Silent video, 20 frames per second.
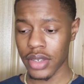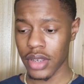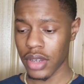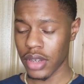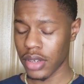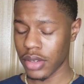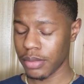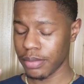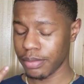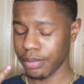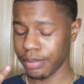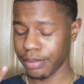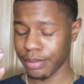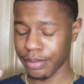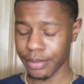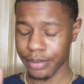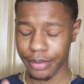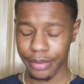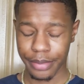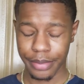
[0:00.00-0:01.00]
um
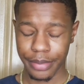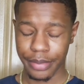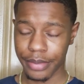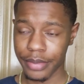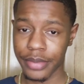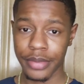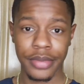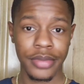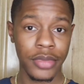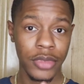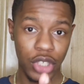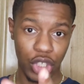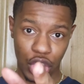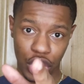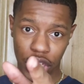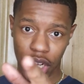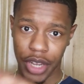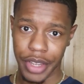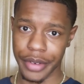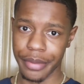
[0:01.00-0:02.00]

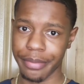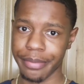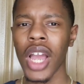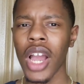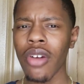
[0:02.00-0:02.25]
shine.